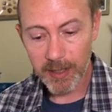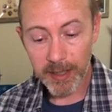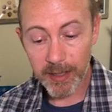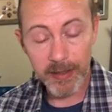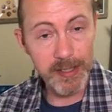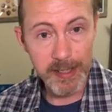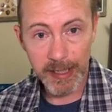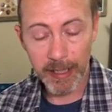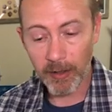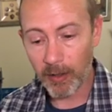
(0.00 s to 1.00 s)
in the
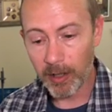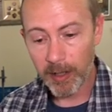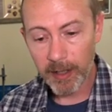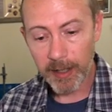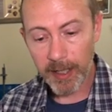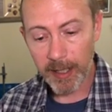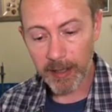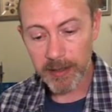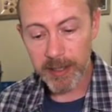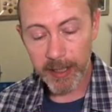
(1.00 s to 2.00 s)
scale,
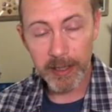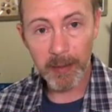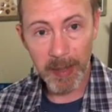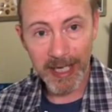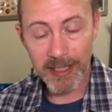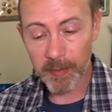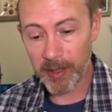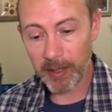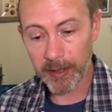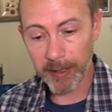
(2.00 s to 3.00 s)
and in the
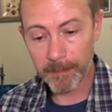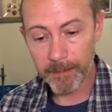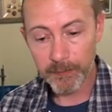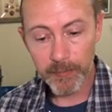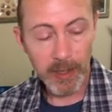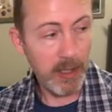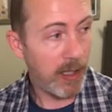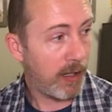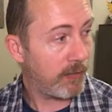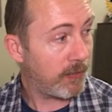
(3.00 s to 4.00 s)
paintability.
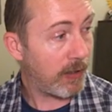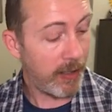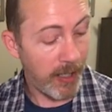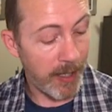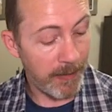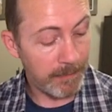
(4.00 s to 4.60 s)
Very high.